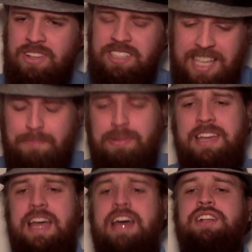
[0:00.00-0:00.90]

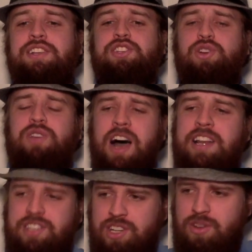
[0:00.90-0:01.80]
Simply do
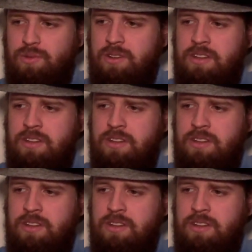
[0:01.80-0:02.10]
not do.